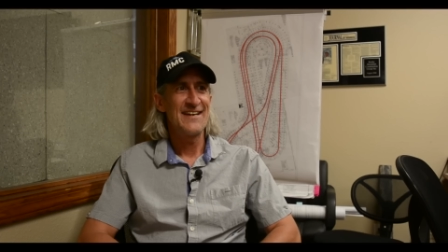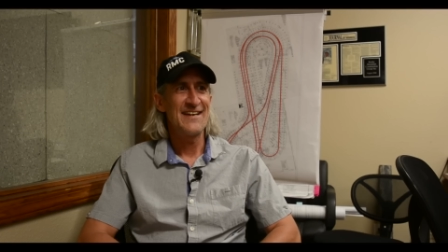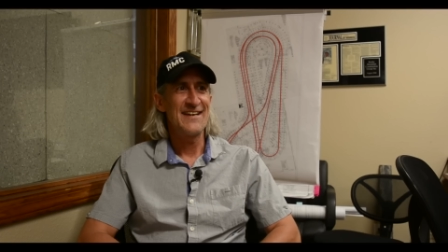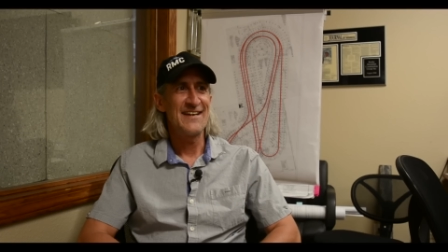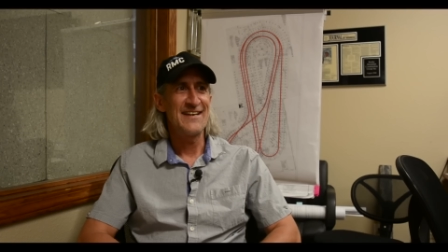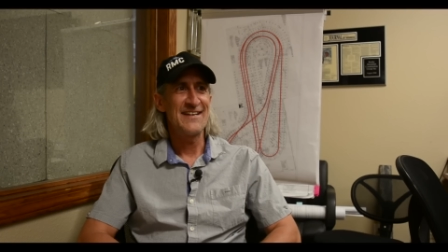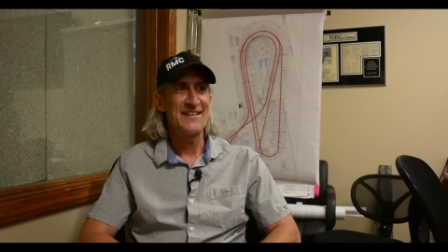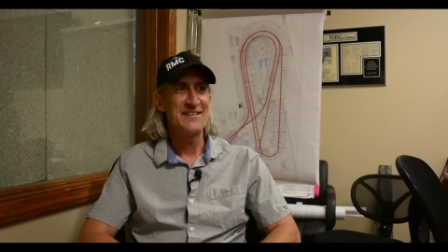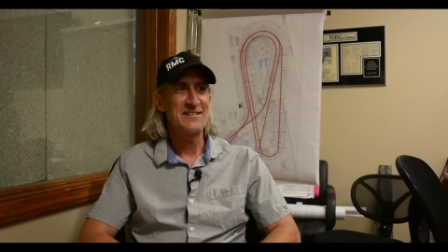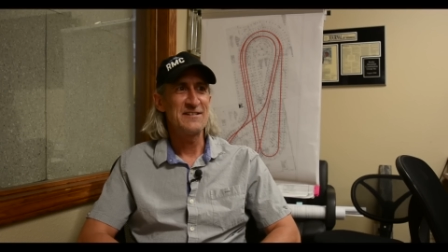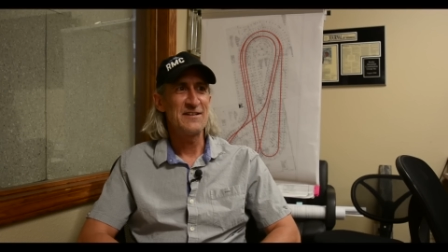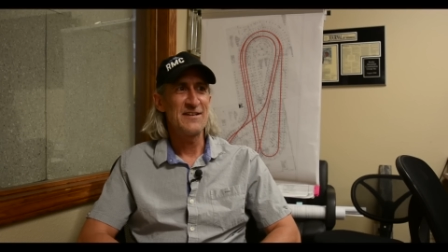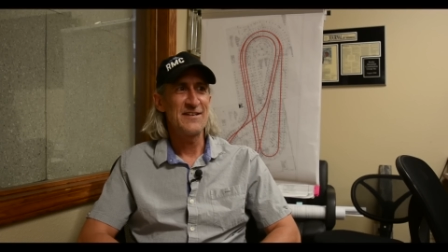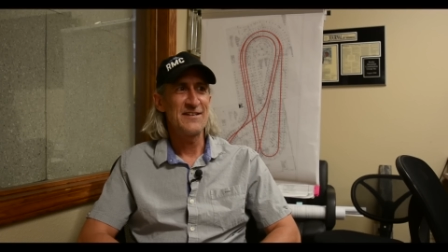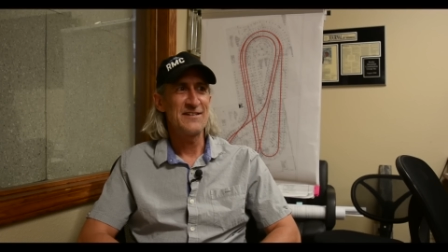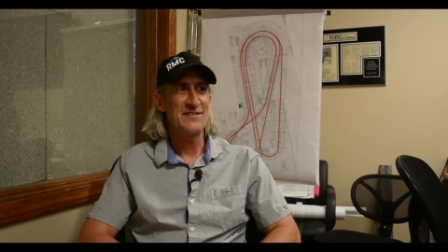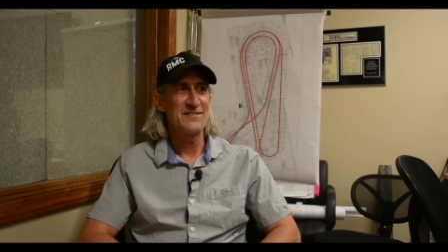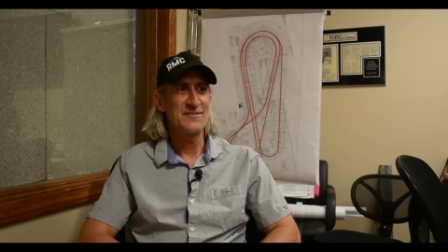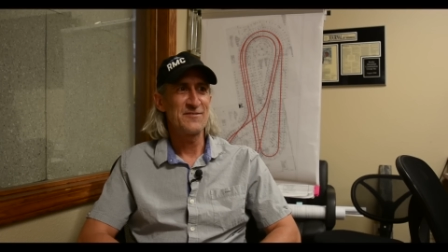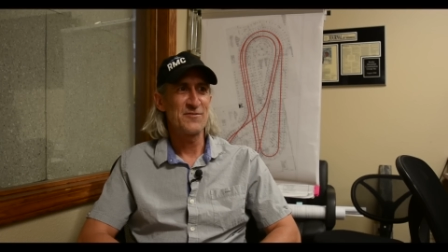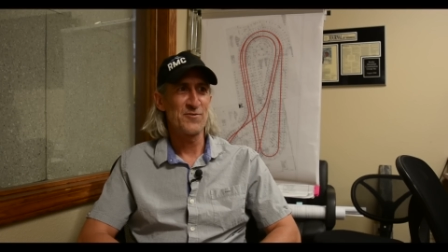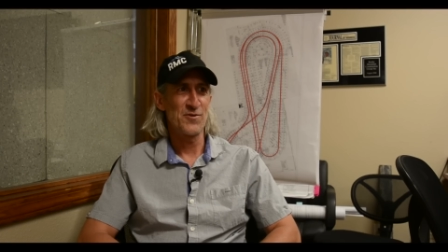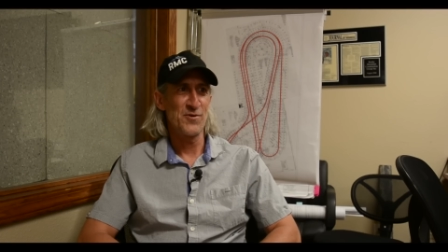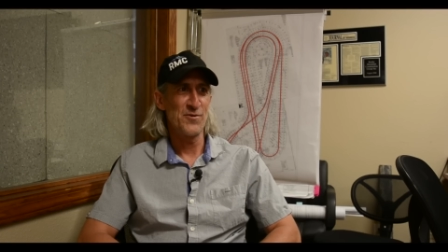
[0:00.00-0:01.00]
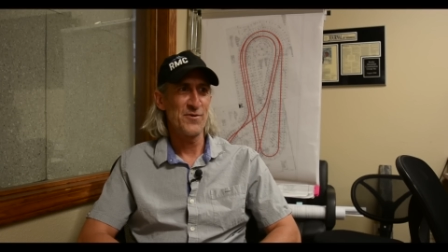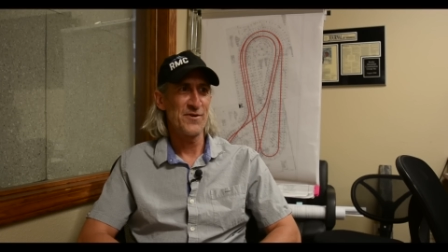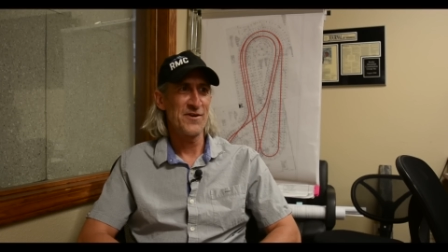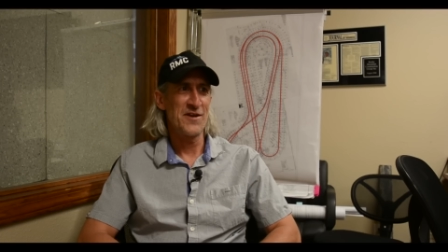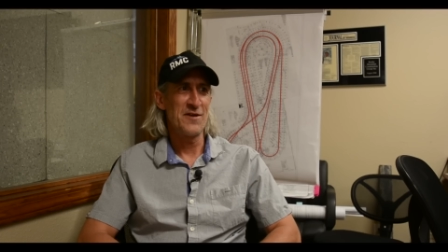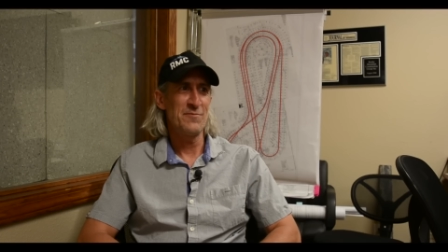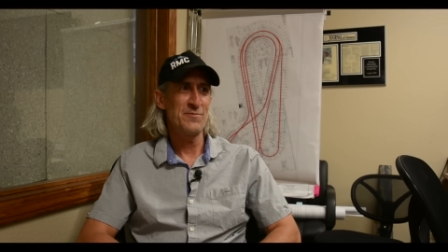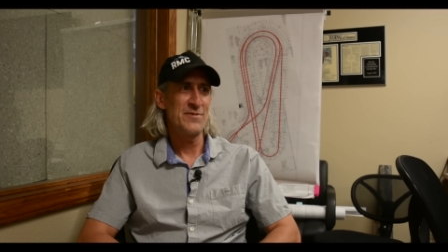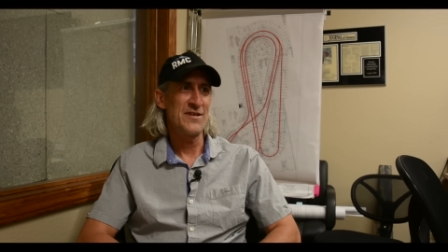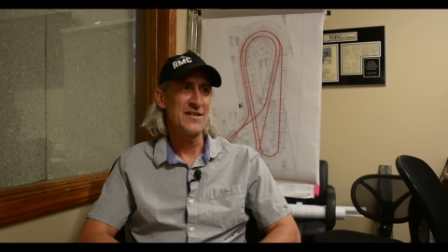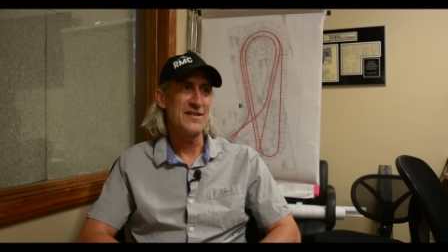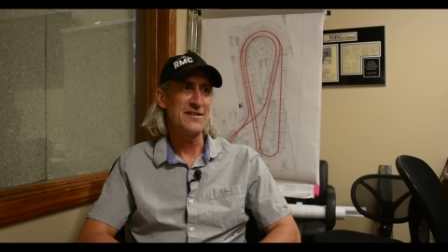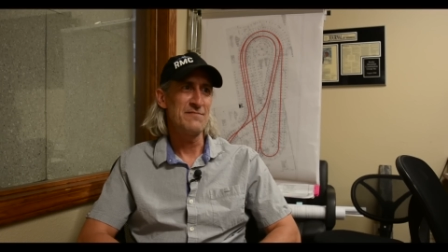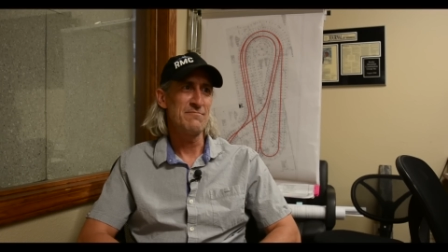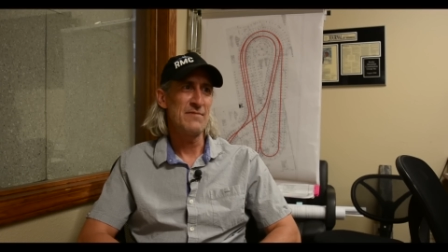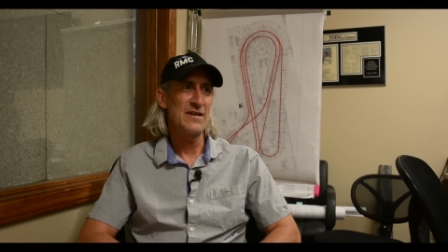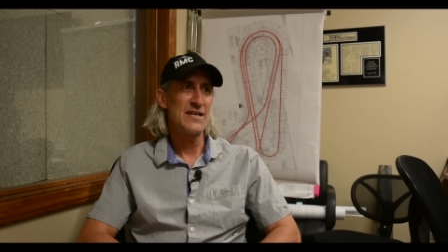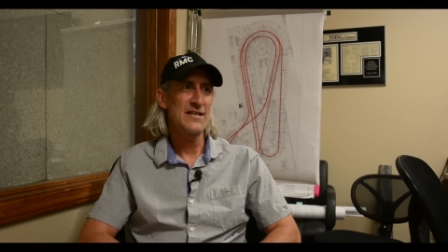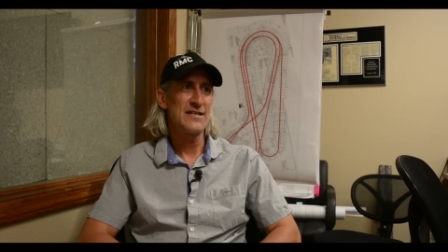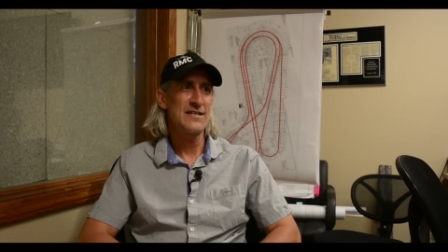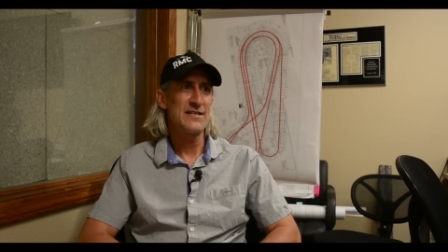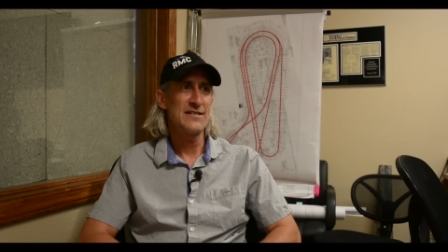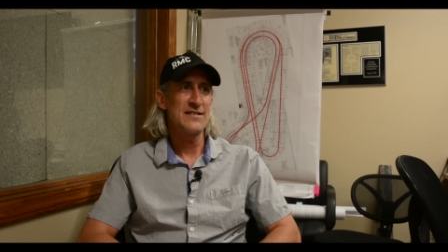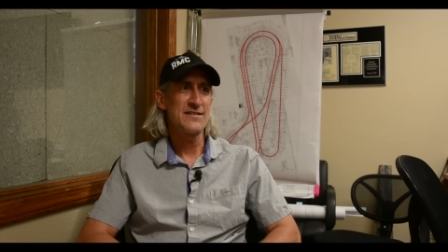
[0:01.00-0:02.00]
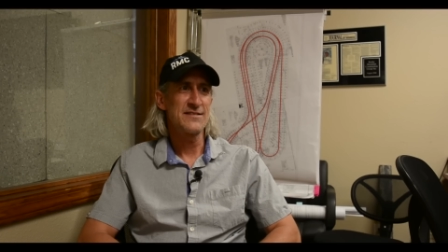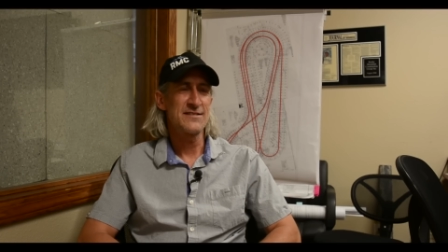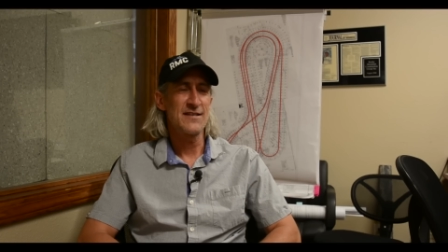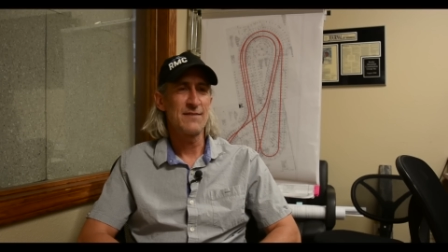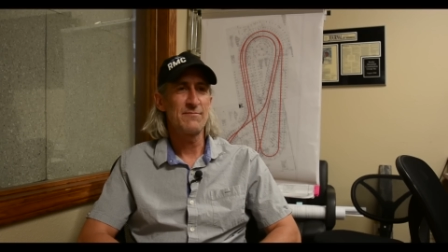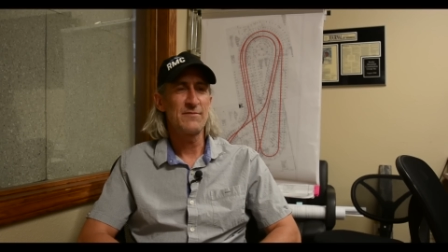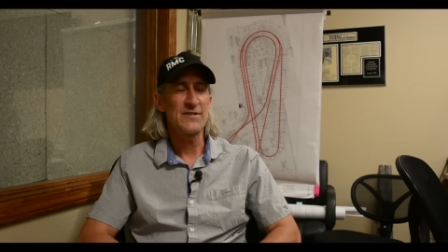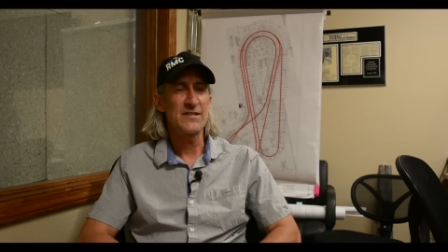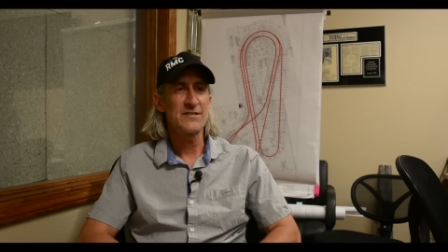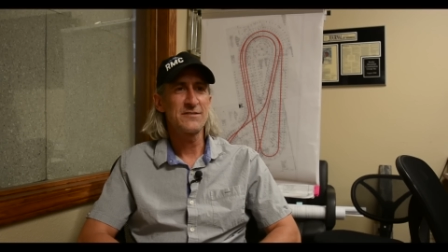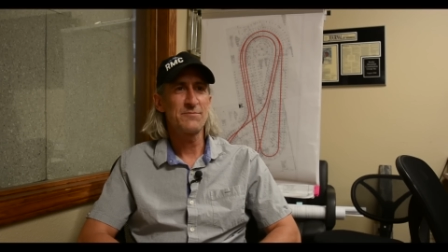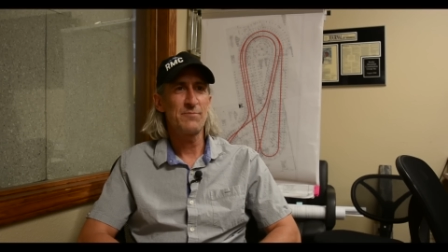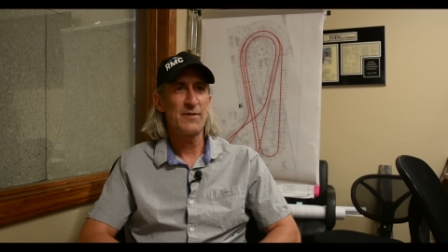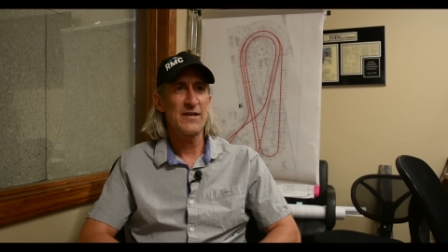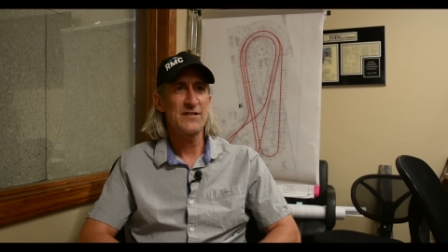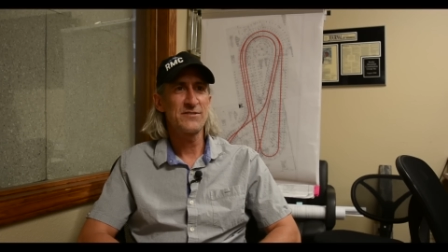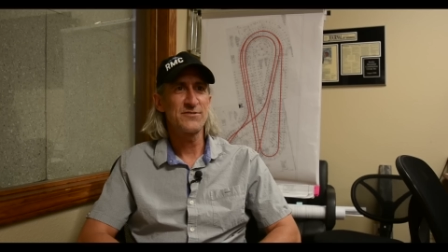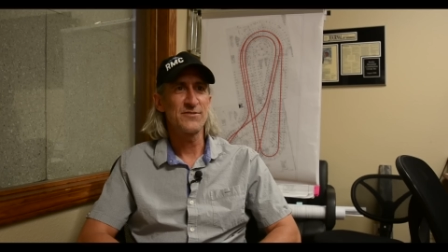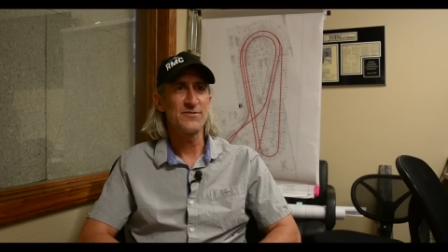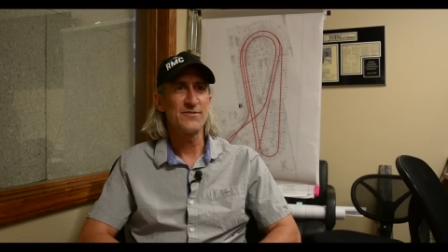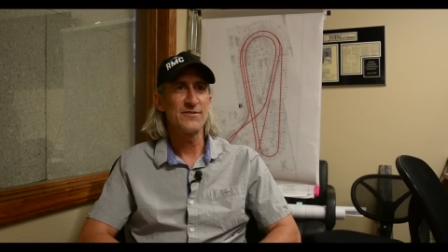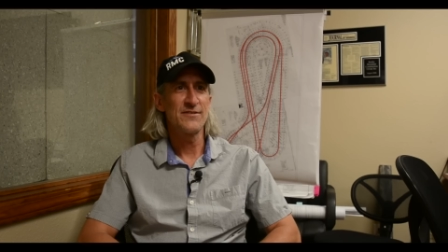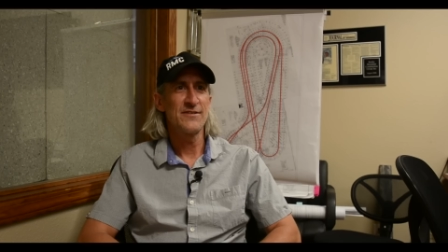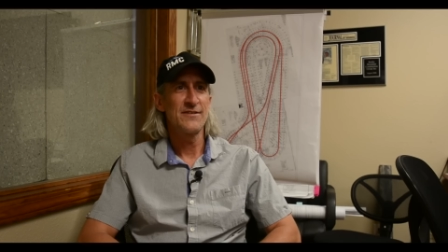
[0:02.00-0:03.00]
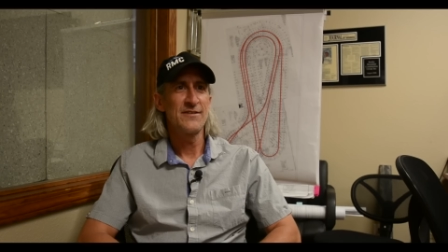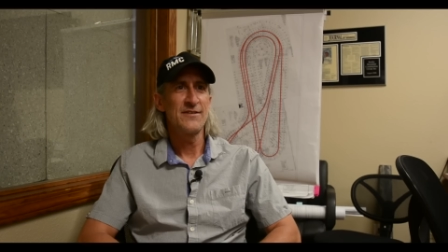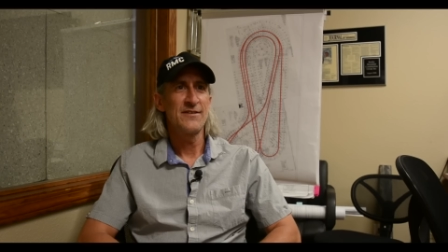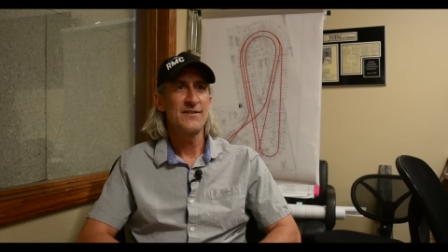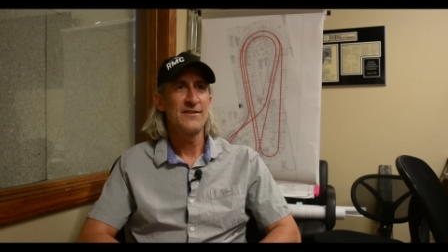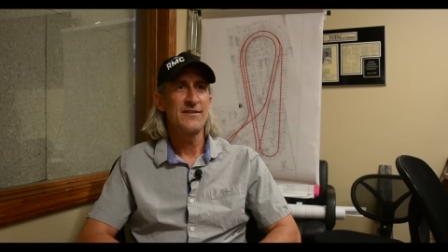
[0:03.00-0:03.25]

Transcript: and and grow a company and make it into something special,